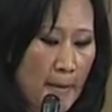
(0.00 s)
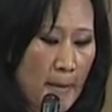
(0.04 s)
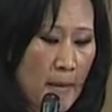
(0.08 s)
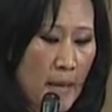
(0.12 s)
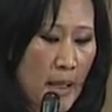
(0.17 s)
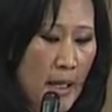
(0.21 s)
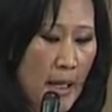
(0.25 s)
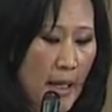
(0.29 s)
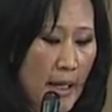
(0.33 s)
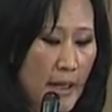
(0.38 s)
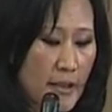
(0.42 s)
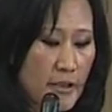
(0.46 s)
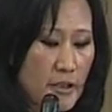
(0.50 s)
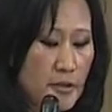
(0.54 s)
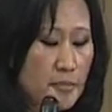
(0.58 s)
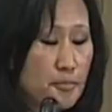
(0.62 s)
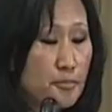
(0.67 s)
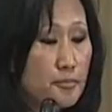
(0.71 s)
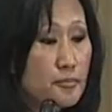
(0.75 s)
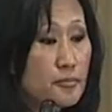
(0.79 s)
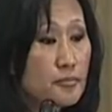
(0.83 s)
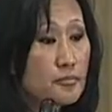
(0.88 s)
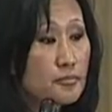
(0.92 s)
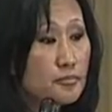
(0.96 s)
and
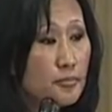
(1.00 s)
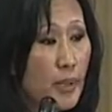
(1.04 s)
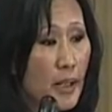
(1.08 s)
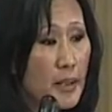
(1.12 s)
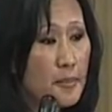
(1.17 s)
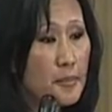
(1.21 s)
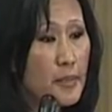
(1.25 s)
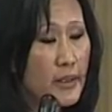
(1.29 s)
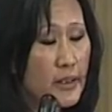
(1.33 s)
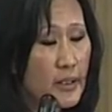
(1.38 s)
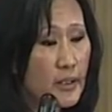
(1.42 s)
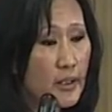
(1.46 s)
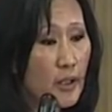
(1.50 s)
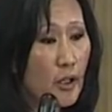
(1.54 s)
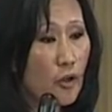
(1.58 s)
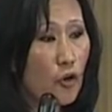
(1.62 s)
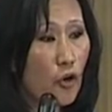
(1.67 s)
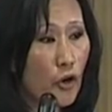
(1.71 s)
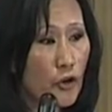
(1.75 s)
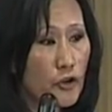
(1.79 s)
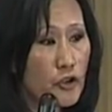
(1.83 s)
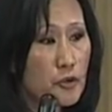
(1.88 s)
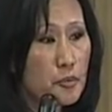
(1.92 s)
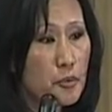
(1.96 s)
by making our
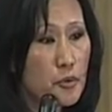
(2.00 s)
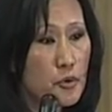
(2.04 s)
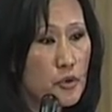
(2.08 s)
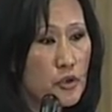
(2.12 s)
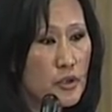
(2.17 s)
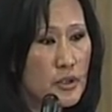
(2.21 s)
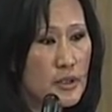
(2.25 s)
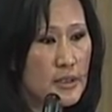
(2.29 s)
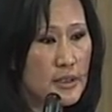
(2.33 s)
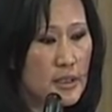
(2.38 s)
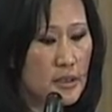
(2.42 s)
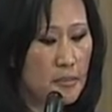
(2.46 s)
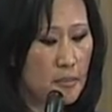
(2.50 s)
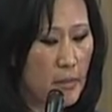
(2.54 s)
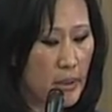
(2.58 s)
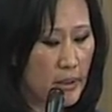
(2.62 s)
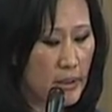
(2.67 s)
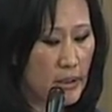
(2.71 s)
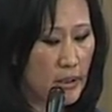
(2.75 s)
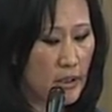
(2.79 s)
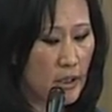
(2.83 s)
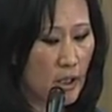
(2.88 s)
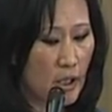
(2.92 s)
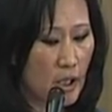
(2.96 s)
contributions in
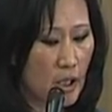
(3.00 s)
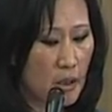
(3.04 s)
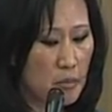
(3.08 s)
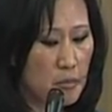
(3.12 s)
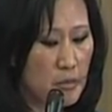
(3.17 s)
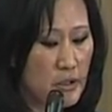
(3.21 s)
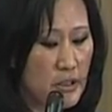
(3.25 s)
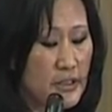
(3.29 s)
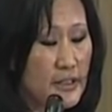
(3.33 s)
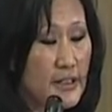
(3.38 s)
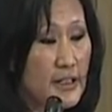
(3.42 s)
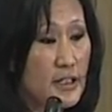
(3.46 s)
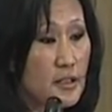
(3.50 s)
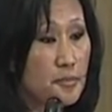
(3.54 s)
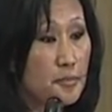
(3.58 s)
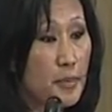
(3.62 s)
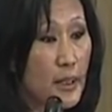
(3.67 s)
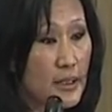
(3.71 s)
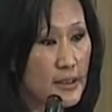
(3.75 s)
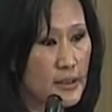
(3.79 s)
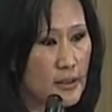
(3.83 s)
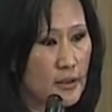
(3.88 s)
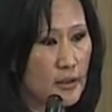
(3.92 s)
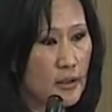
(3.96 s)
making our communities
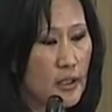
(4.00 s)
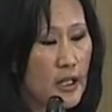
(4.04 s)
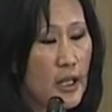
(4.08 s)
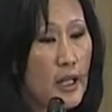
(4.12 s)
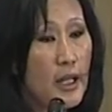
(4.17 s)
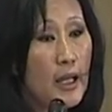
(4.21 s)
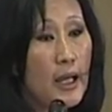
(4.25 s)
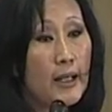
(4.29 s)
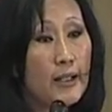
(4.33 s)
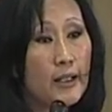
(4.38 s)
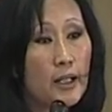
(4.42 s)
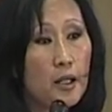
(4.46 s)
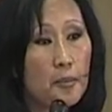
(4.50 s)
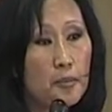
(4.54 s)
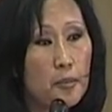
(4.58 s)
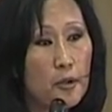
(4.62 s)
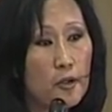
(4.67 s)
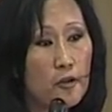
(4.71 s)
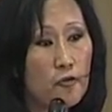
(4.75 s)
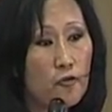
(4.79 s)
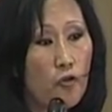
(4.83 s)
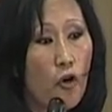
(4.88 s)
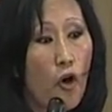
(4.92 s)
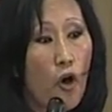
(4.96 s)
better, and
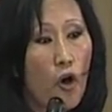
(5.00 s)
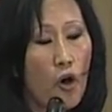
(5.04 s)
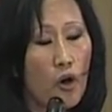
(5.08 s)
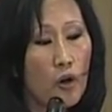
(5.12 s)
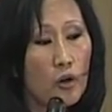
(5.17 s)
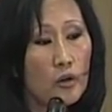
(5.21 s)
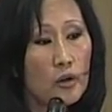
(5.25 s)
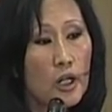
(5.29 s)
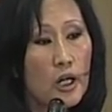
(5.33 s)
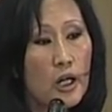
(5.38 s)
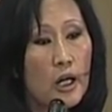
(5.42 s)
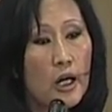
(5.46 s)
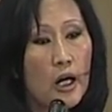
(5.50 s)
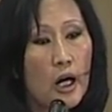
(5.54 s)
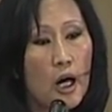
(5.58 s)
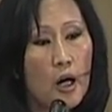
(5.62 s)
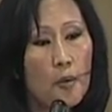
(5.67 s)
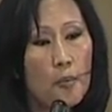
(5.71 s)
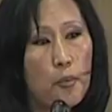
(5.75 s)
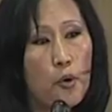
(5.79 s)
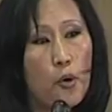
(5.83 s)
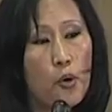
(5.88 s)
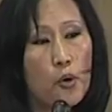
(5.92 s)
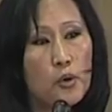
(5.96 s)
above all,
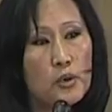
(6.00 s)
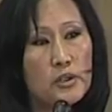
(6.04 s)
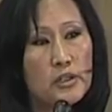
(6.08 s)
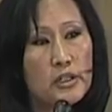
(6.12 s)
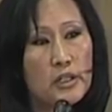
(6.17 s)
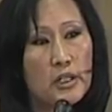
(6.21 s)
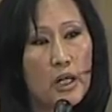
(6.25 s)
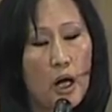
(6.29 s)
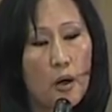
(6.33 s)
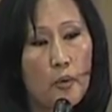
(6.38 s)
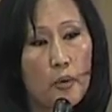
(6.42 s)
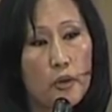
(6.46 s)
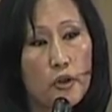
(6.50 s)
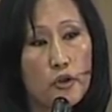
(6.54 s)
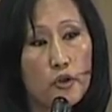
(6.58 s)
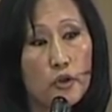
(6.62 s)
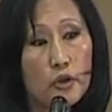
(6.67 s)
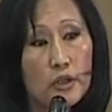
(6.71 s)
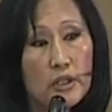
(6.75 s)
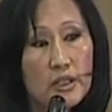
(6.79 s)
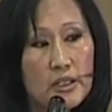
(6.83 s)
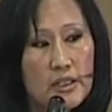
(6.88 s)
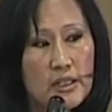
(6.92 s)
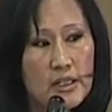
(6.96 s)
upholding our
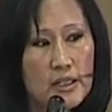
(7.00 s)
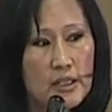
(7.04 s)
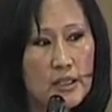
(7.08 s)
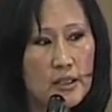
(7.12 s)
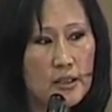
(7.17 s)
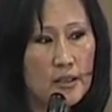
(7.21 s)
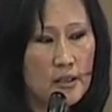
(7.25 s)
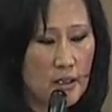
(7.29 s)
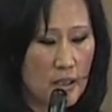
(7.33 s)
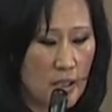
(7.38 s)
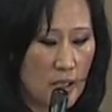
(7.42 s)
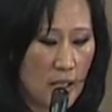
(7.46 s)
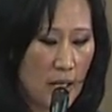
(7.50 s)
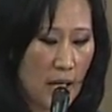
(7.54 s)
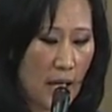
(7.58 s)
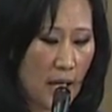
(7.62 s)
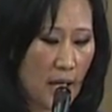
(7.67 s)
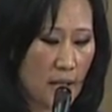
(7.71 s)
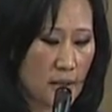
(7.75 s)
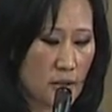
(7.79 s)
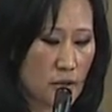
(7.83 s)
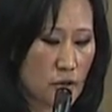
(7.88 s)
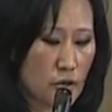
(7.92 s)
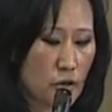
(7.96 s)
unity
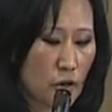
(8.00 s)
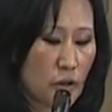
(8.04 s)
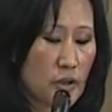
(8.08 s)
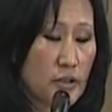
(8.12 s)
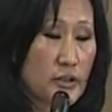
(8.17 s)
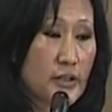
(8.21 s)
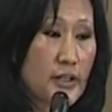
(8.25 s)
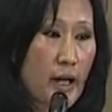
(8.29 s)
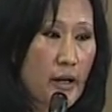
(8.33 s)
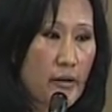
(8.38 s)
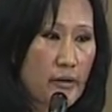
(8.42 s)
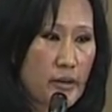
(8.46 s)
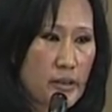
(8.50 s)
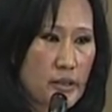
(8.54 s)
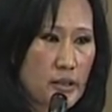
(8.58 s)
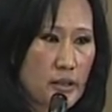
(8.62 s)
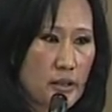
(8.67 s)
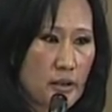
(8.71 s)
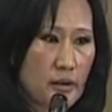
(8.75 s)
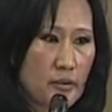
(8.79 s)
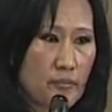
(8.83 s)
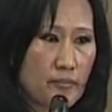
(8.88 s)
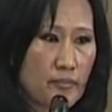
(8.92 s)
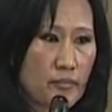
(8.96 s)
and
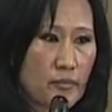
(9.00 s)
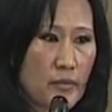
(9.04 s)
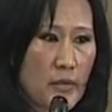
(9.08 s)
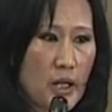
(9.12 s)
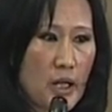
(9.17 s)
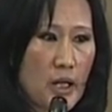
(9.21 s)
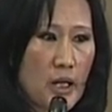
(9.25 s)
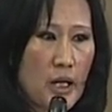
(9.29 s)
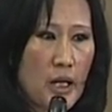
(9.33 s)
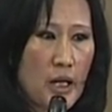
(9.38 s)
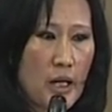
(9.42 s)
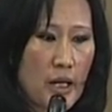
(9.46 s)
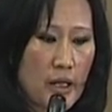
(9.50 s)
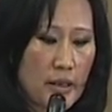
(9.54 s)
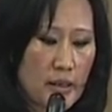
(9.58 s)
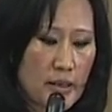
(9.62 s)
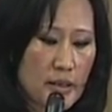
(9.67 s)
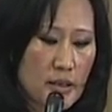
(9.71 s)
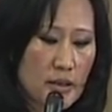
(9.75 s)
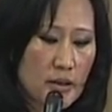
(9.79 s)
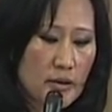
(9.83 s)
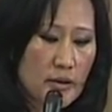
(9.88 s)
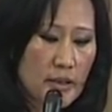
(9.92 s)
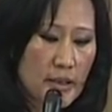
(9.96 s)
solidarity. It
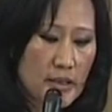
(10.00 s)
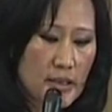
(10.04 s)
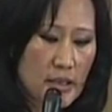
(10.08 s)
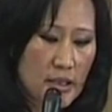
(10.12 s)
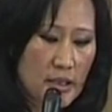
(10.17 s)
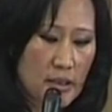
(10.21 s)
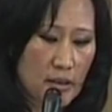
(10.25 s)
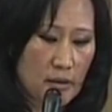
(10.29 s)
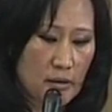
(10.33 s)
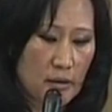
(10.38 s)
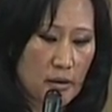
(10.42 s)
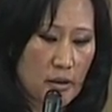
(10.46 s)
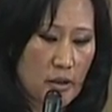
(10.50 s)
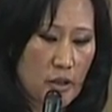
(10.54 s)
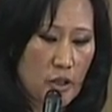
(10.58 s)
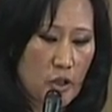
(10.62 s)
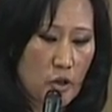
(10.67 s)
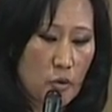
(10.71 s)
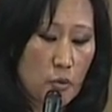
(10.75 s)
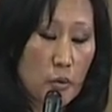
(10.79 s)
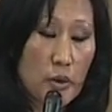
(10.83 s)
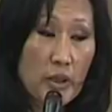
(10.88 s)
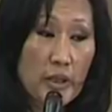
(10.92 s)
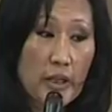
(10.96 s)
is critical
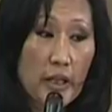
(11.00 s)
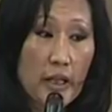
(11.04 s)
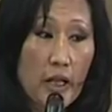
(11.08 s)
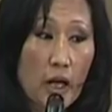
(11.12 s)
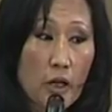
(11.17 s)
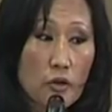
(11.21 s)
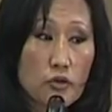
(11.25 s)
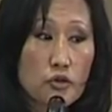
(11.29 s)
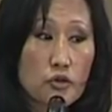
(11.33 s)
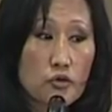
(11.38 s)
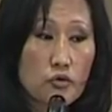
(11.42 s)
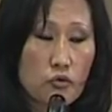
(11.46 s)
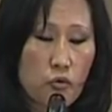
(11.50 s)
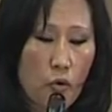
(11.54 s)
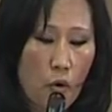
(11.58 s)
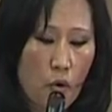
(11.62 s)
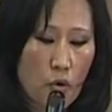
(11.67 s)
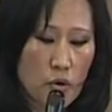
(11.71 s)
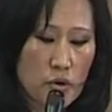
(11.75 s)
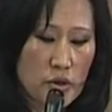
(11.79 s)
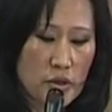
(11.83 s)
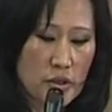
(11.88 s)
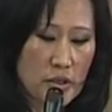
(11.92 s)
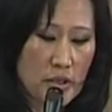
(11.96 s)
we get out to
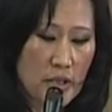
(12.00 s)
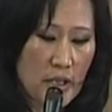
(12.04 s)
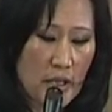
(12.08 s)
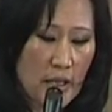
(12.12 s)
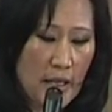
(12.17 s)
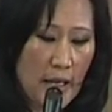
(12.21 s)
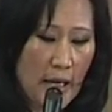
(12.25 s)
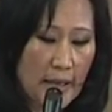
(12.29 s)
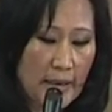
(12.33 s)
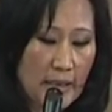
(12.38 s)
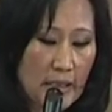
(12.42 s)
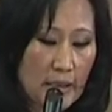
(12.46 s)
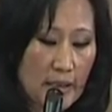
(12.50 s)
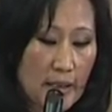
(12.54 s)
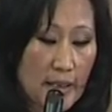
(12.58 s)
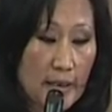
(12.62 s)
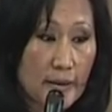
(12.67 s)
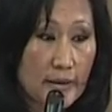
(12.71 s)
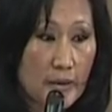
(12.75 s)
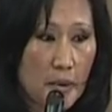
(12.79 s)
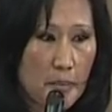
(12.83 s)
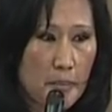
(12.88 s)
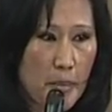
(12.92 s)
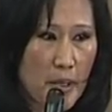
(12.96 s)
vote and
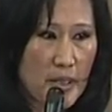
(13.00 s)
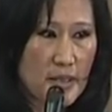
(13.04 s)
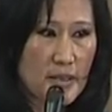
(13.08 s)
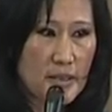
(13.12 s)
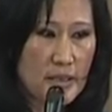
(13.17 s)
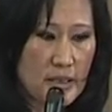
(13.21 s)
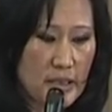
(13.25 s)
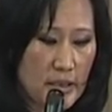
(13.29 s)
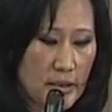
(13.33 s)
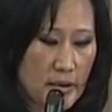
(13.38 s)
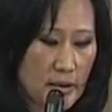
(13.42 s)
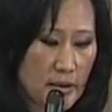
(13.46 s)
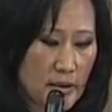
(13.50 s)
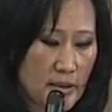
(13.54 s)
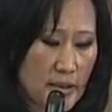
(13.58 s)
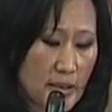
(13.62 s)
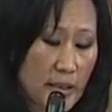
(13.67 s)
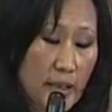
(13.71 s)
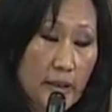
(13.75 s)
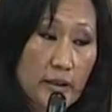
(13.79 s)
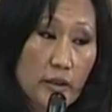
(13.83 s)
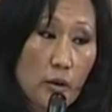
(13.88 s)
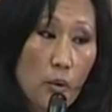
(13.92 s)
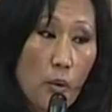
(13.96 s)
elect the best leaders,
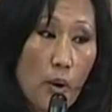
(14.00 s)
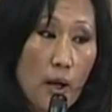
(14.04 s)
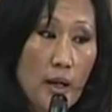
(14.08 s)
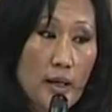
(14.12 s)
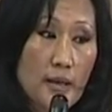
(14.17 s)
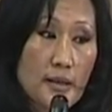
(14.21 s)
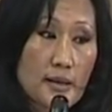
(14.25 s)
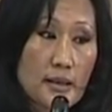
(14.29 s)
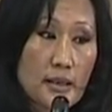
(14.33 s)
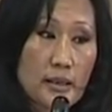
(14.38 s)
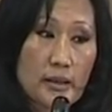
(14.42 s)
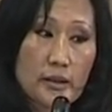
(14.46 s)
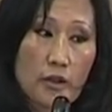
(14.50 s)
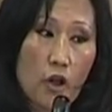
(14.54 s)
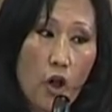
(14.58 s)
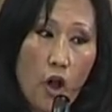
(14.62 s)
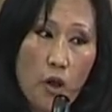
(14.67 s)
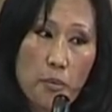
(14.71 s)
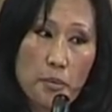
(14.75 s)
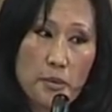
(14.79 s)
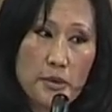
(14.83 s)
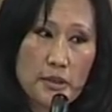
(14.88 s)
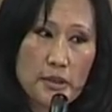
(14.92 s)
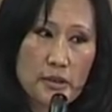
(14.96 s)
otherwise the
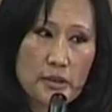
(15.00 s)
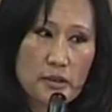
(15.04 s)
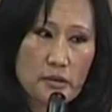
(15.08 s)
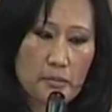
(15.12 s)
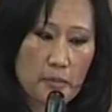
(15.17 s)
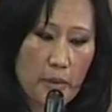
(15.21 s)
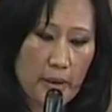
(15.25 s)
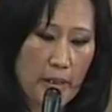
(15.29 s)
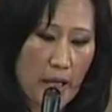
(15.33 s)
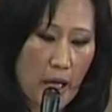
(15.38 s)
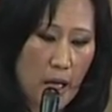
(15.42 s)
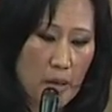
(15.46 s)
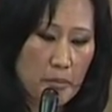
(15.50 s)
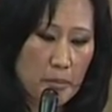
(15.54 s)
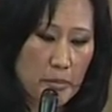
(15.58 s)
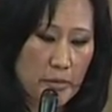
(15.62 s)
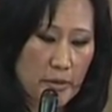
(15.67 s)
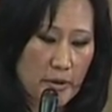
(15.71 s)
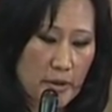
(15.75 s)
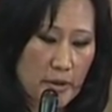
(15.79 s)
opposite might happen.